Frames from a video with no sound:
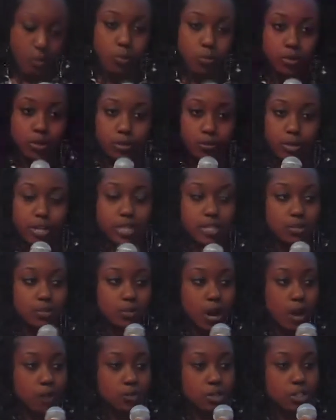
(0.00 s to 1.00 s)
The reason
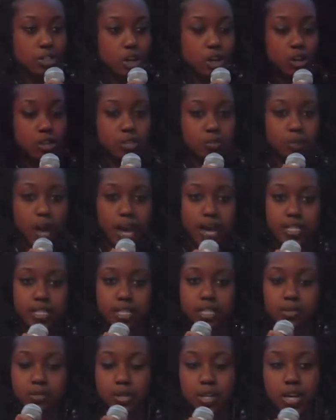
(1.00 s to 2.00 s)
why we chose bikes
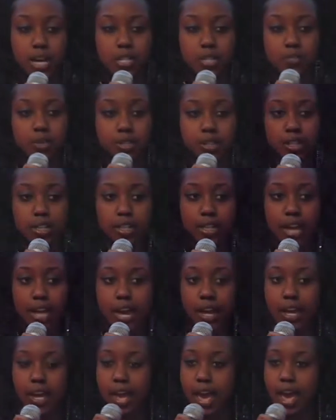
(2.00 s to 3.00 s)
is because we look
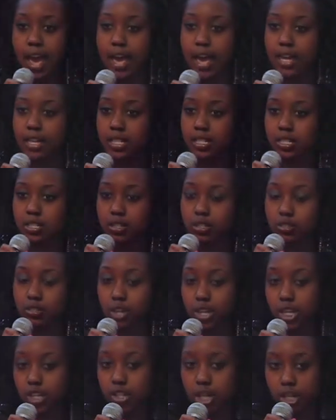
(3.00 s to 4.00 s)
at it as
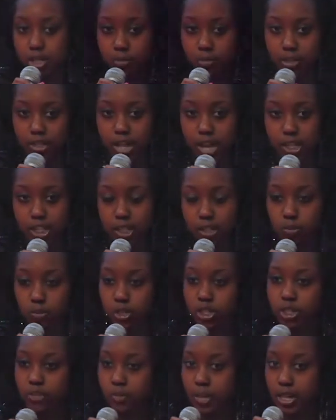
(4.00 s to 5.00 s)
green transportation,
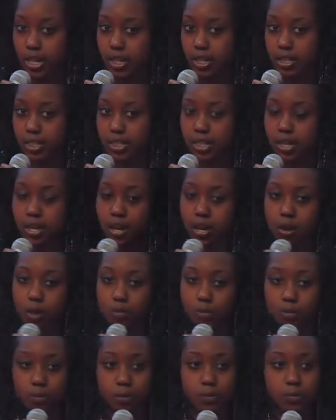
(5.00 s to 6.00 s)
which means
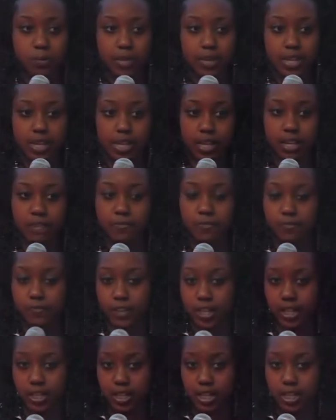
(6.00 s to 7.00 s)
we will be getting
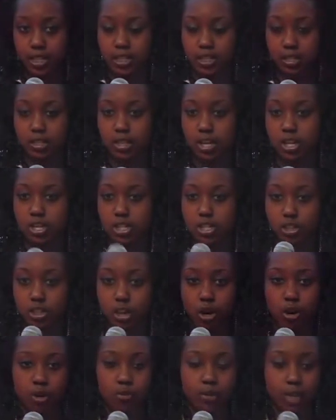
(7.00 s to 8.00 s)
fitness, there's
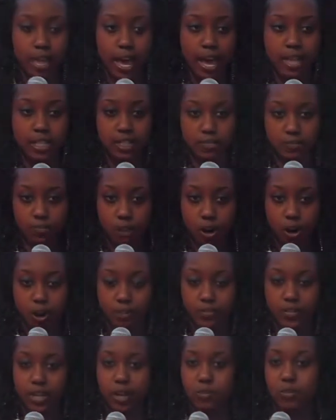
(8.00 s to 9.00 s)
no gas
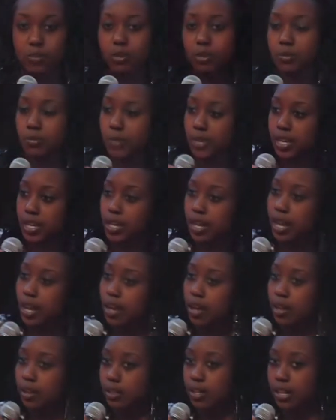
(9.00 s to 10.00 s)
involved, and we'll be
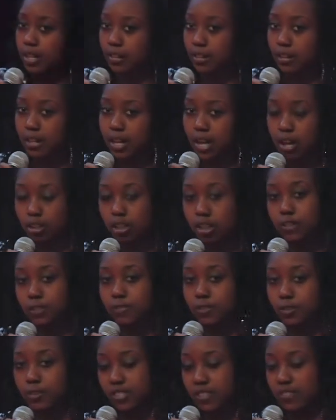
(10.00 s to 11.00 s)
getting healthy
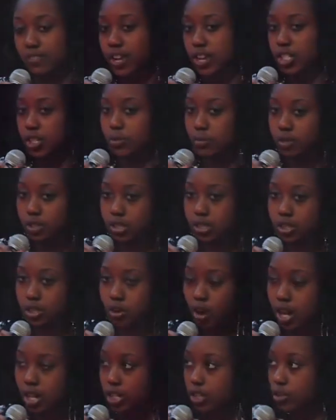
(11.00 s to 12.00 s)
fruits and vegetables
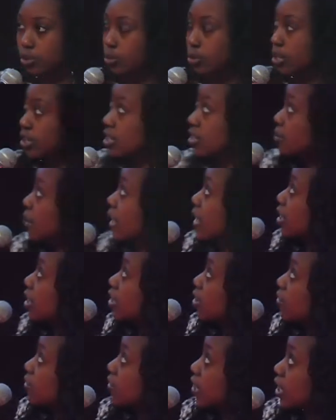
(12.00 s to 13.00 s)
to our stores to make
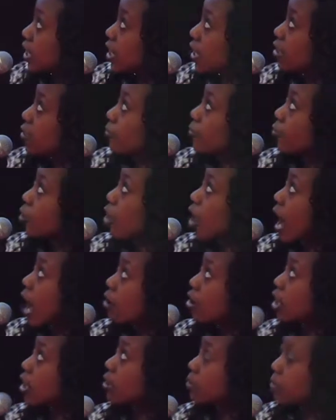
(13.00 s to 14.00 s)
it convenient for
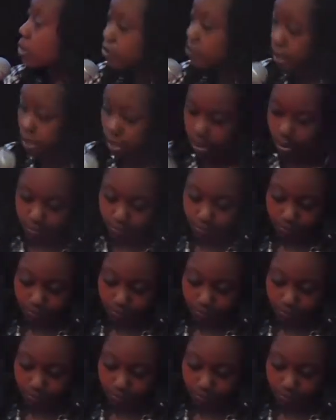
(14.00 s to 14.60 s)
our community.